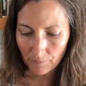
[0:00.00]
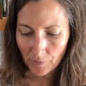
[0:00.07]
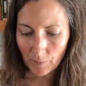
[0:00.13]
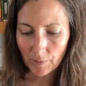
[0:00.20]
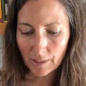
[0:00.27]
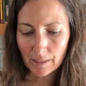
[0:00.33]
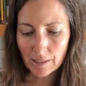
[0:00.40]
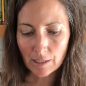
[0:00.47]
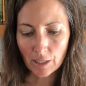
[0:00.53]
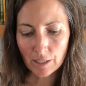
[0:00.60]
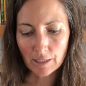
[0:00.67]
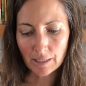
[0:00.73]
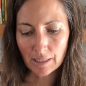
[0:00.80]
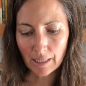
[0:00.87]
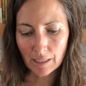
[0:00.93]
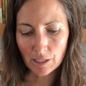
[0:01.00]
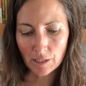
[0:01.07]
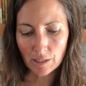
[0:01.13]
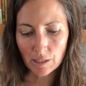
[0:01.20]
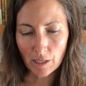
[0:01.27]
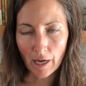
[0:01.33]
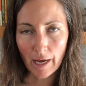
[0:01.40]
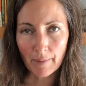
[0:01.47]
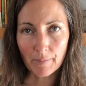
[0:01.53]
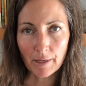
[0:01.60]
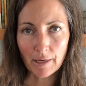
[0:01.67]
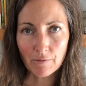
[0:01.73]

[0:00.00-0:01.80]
and when they start to touch the top and